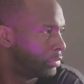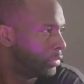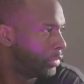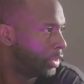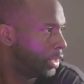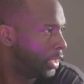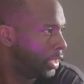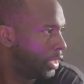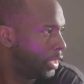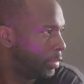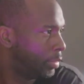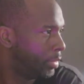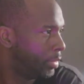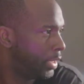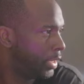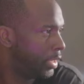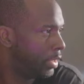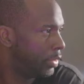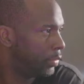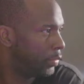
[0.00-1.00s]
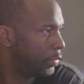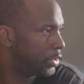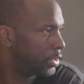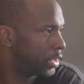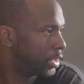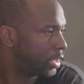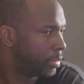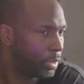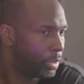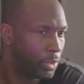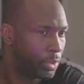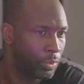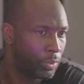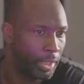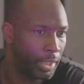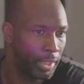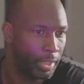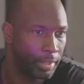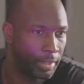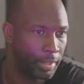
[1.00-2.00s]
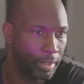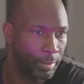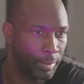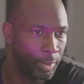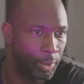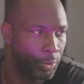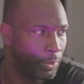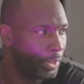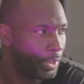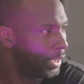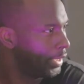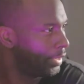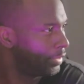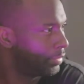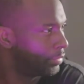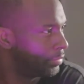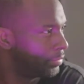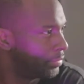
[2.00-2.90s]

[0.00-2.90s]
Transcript: Anybody that wants to come on in, come on in.